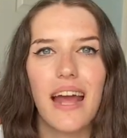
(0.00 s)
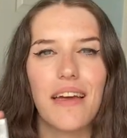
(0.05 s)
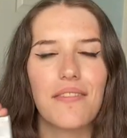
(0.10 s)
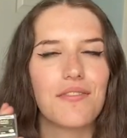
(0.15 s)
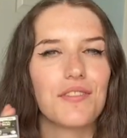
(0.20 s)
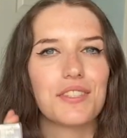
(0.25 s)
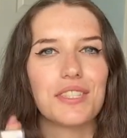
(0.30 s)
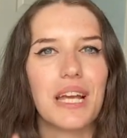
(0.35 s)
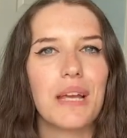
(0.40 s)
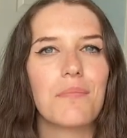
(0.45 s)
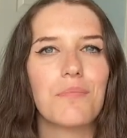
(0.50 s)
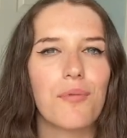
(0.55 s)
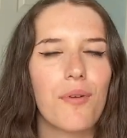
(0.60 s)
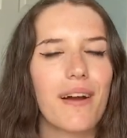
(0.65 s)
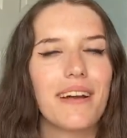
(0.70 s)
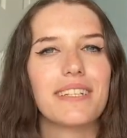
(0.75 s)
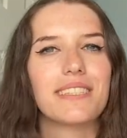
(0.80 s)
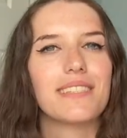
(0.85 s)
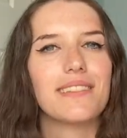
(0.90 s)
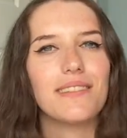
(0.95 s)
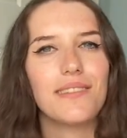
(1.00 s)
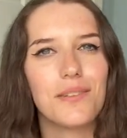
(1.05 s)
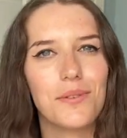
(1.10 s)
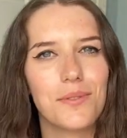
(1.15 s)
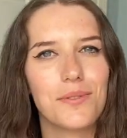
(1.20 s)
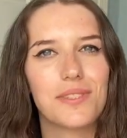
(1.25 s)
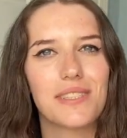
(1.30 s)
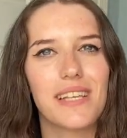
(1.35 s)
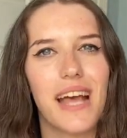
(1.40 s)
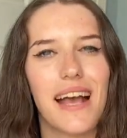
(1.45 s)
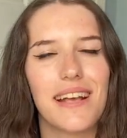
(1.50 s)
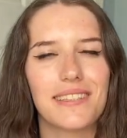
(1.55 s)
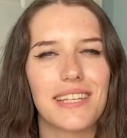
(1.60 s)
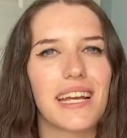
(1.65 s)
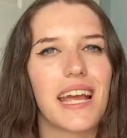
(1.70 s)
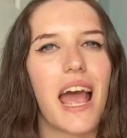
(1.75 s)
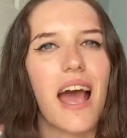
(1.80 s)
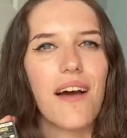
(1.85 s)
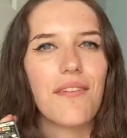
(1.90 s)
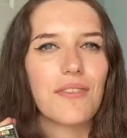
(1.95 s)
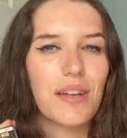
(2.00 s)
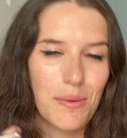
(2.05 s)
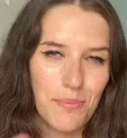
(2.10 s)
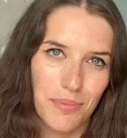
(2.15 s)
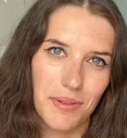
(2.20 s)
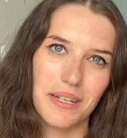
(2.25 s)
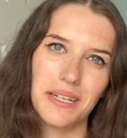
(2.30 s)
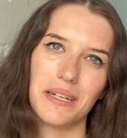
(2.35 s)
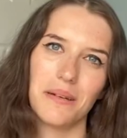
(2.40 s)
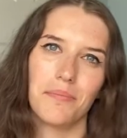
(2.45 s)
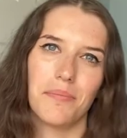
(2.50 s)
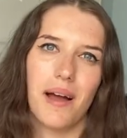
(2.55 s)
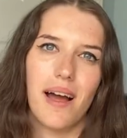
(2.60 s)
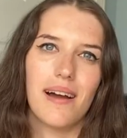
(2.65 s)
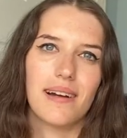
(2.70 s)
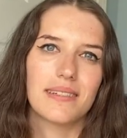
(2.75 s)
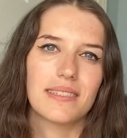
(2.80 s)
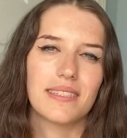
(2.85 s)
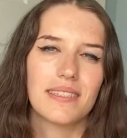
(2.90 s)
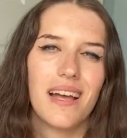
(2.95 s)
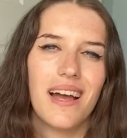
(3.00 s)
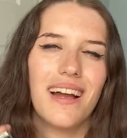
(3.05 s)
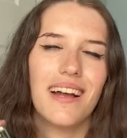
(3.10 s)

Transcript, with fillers: at the same price loose as I have complete in box.